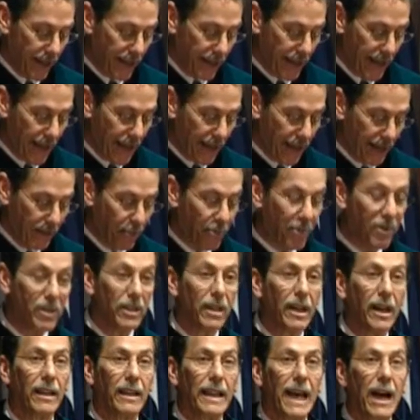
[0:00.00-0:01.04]
that
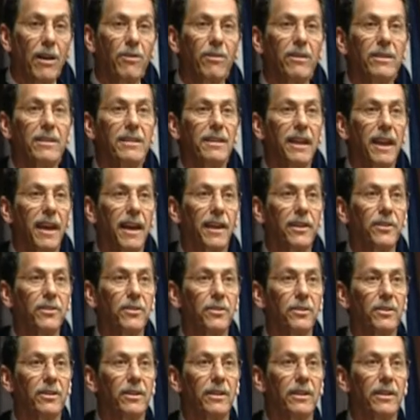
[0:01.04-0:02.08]
allowed us to
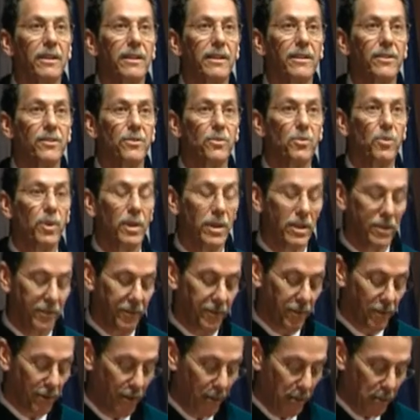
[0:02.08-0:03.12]
enter this
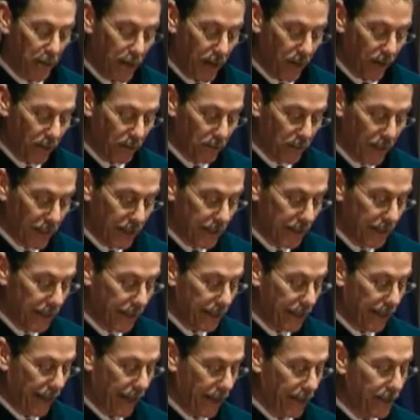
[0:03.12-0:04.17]
wonderful pyramid and
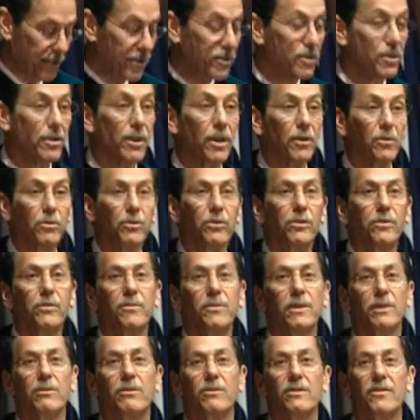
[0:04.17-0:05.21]
to enter a
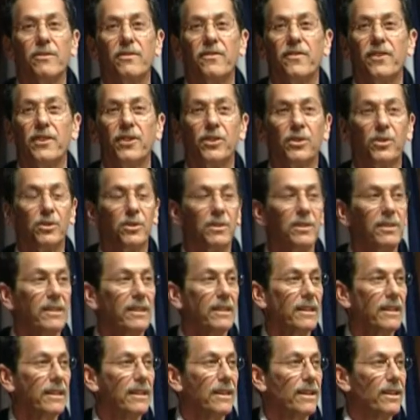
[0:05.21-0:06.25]
room that was filled
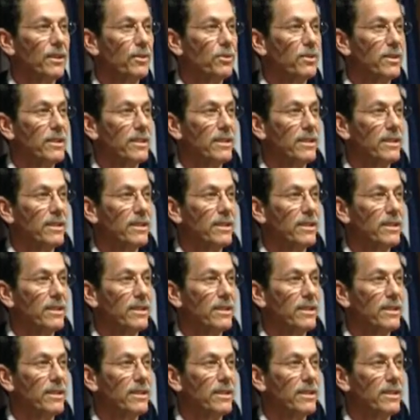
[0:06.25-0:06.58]
with